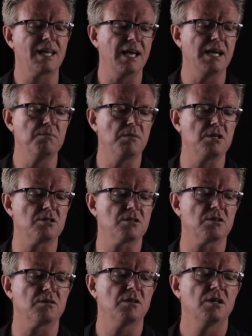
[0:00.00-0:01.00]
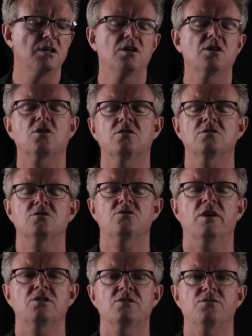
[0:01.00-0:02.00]
can measure the
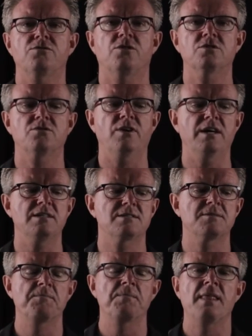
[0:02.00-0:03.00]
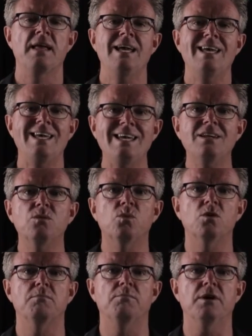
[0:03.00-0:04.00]
concentration of phosphates in a
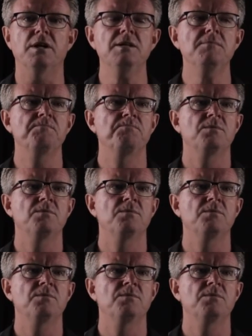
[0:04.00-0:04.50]
water body